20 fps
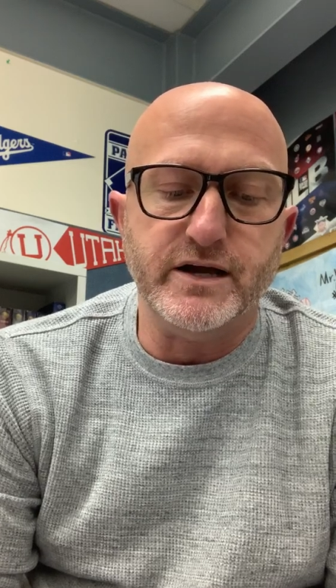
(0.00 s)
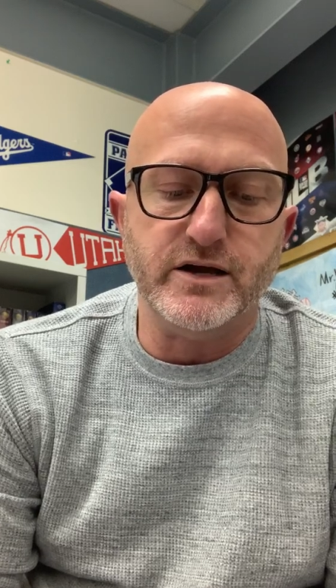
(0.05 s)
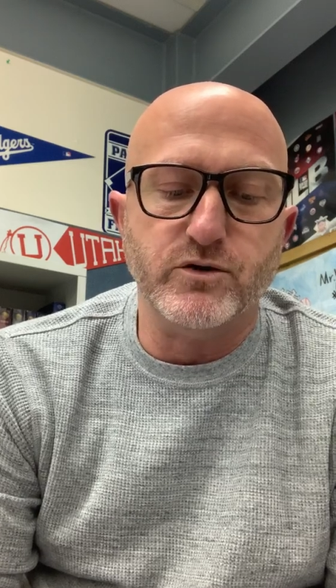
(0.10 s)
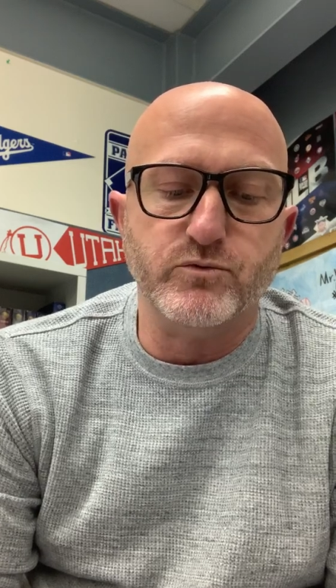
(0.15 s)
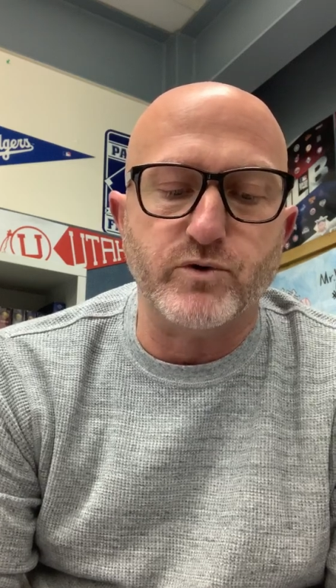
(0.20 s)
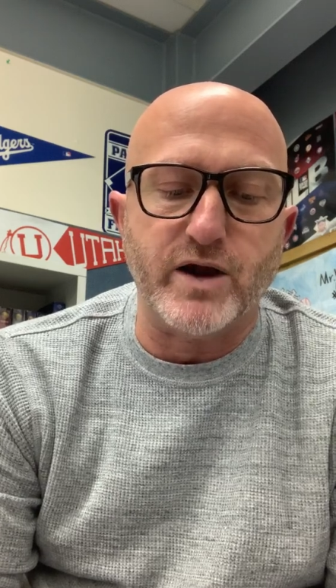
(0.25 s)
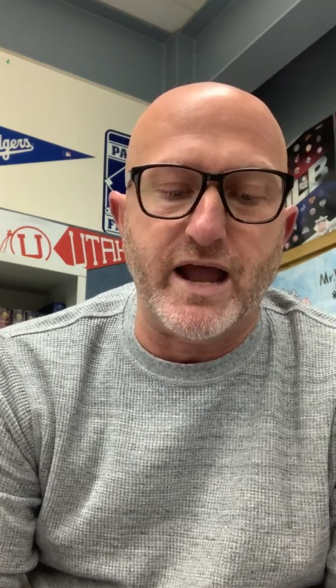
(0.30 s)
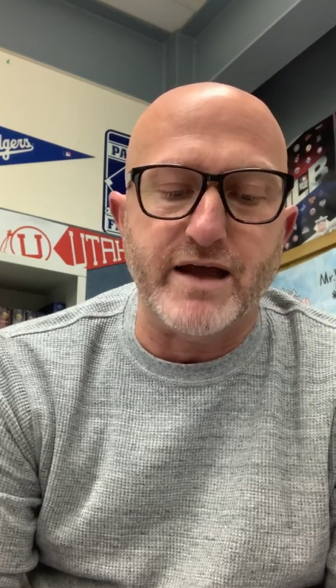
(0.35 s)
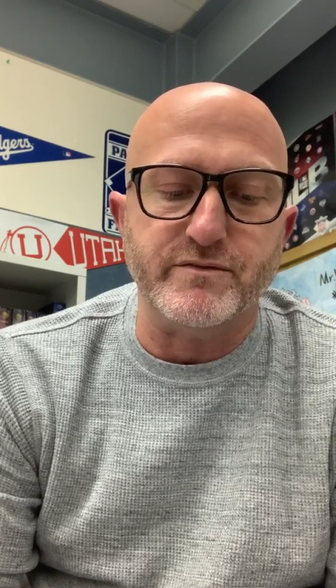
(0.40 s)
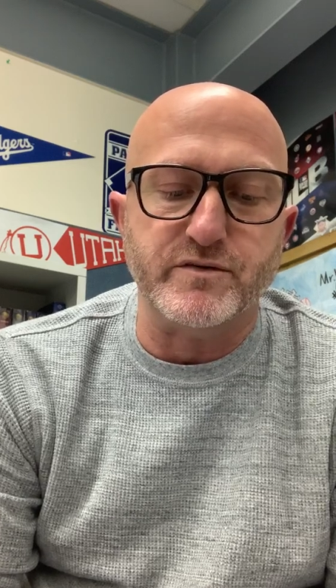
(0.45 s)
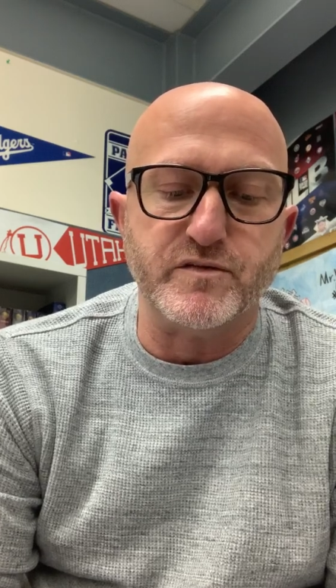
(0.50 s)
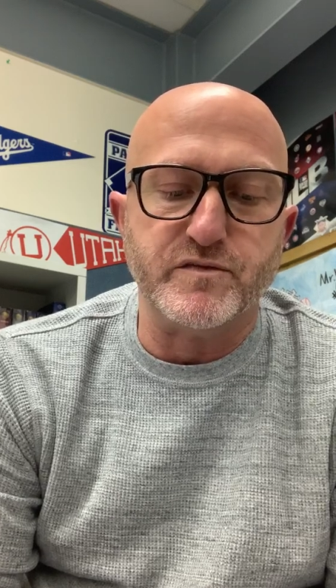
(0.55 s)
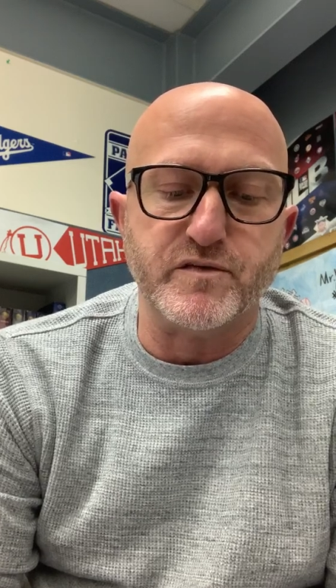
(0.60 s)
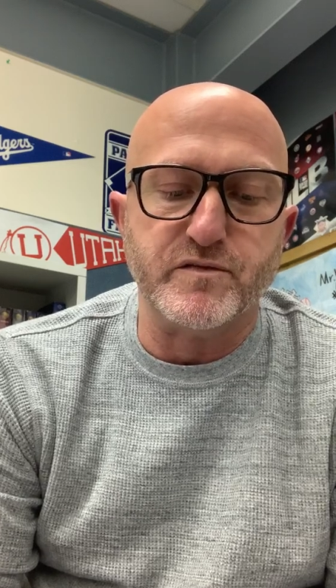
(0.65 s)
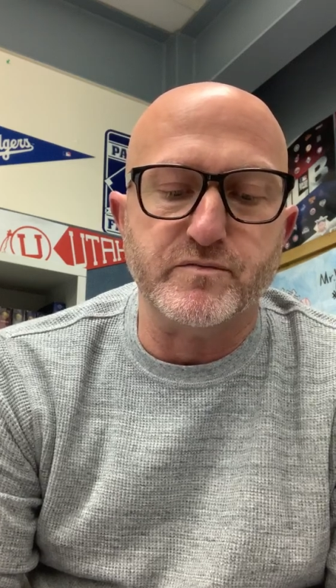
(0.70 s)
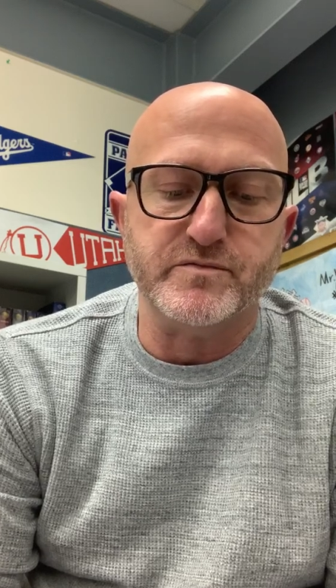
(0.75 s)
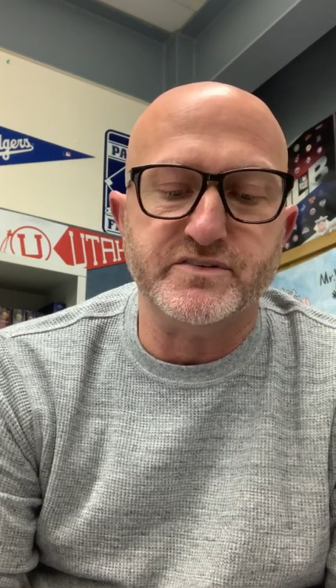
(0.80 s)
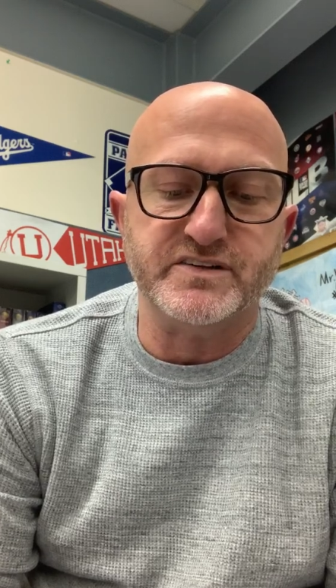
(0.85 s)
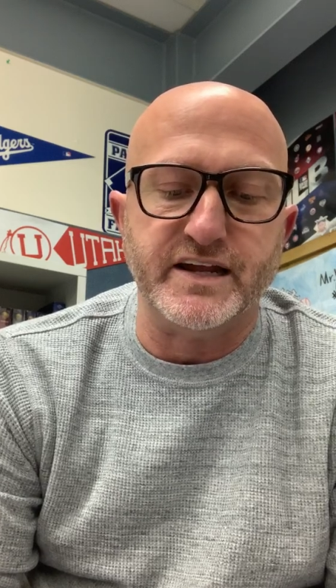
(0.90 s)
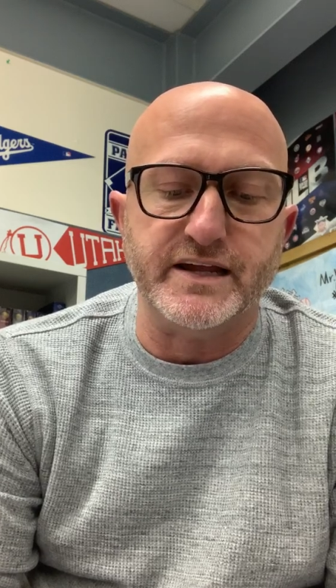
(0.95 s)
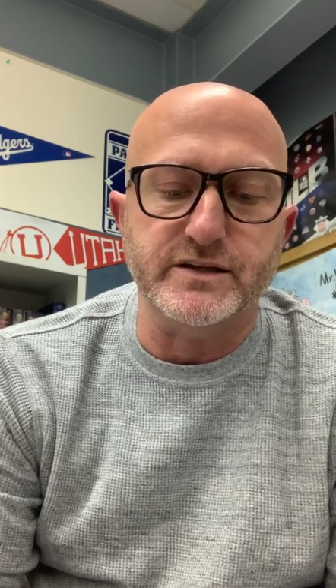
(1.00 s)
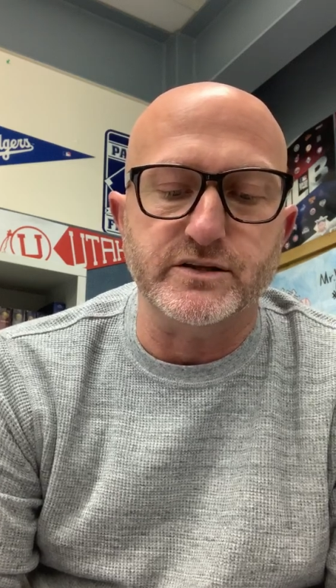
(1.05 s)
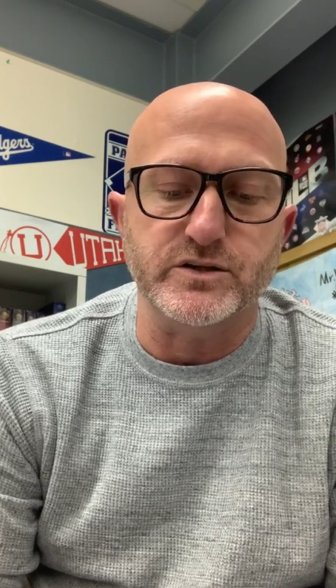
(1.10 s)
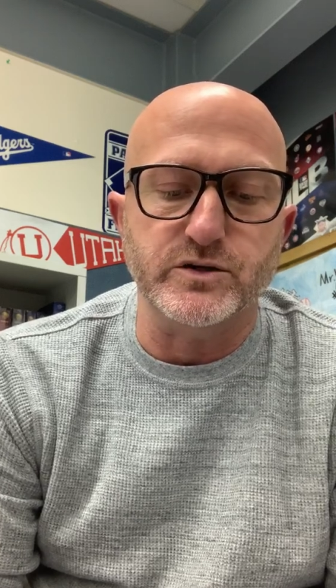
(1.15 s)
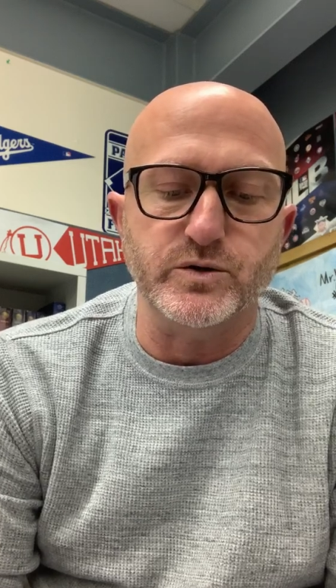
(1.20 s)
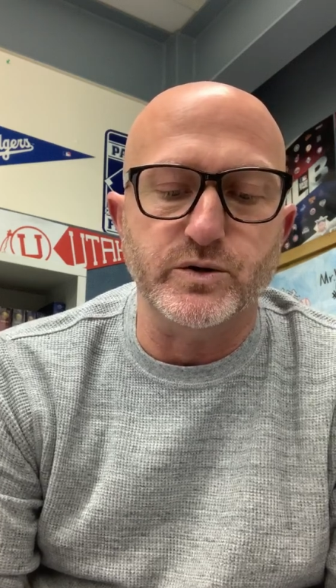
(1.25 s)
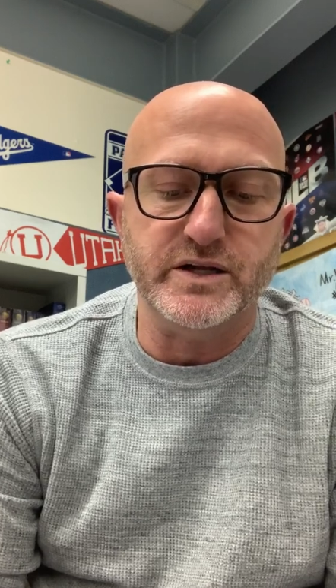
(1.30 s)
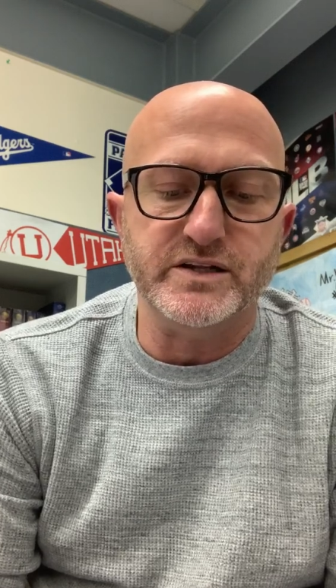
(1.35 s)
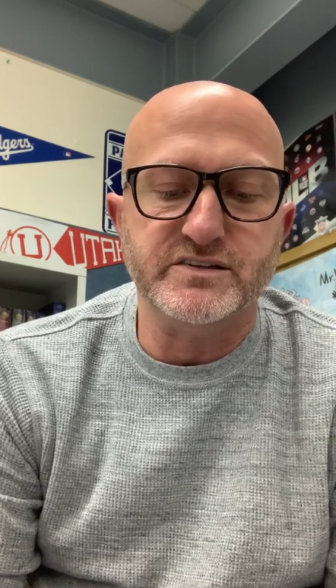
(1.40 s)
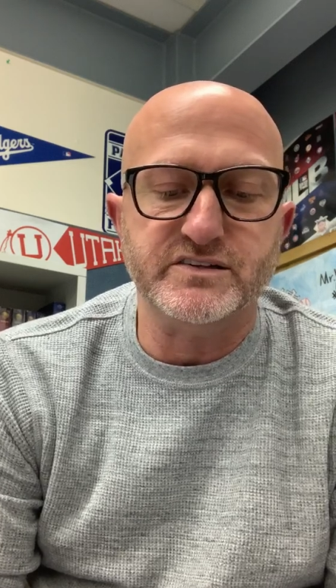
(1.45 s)
arrival from St.
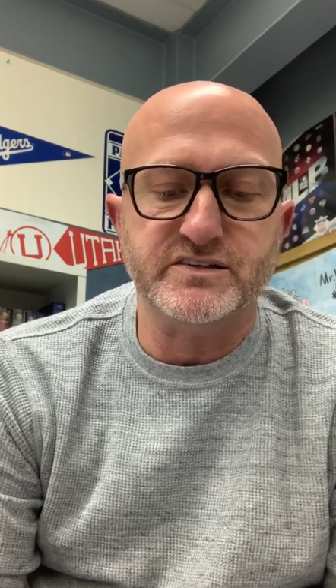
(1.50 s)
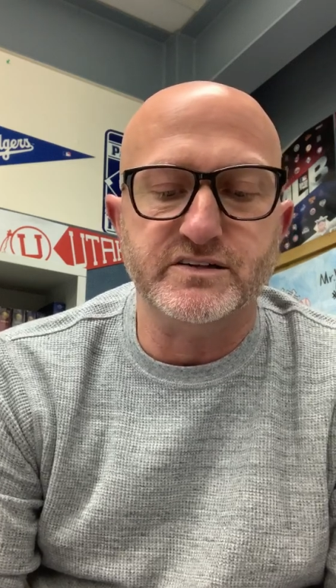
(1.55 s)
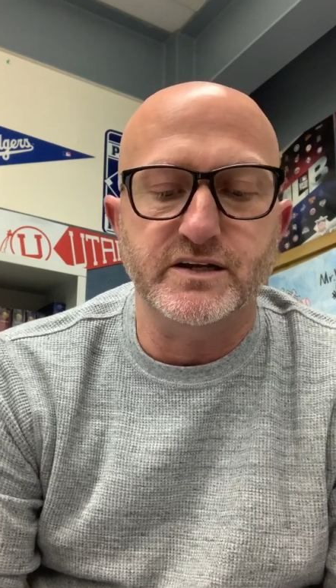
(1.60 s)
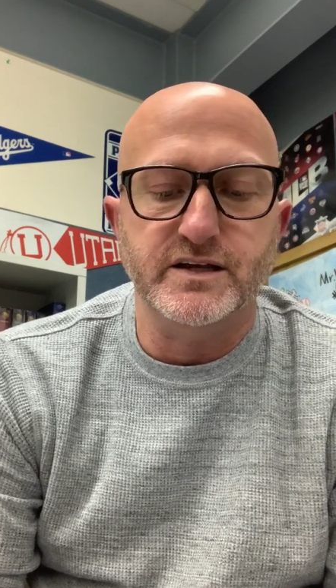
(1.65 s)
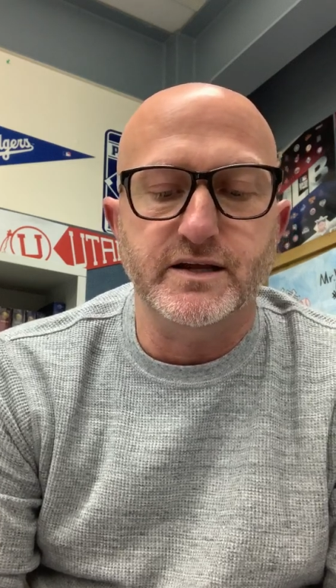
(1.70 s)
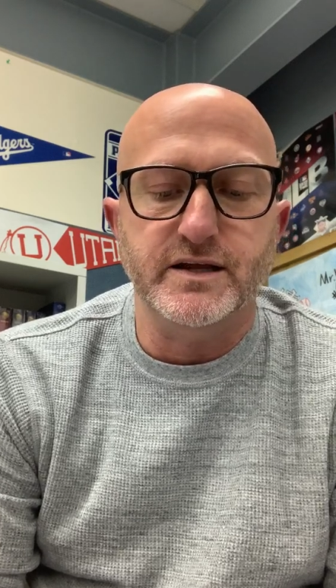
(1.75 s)
Louis